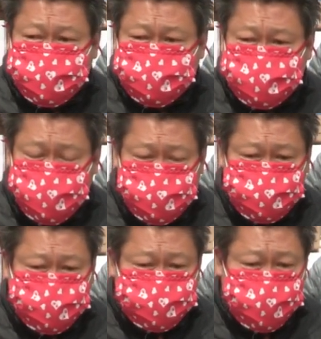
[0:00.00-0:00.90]
this
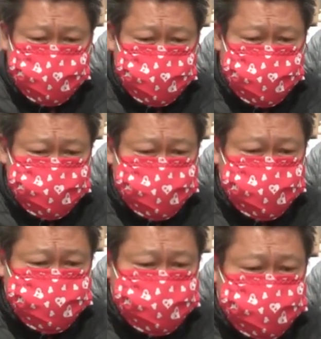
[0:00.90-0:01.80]
time and
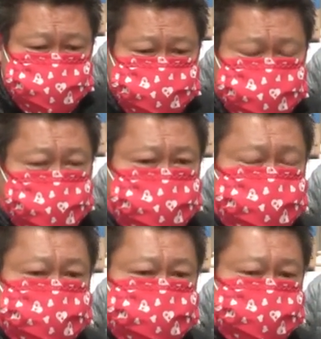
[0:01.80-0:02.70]

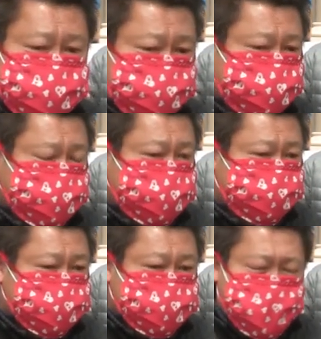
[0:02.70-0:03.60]
troubles
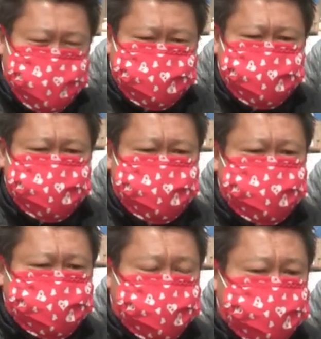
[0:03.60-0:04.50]
of
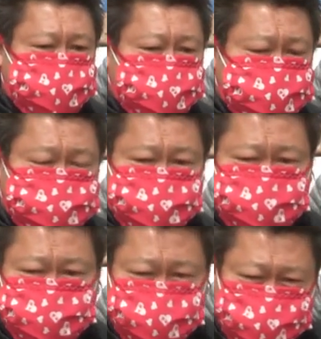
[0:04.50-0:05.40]
disaster and
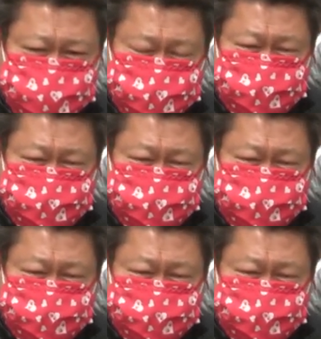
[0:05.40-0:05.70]
uncertainty,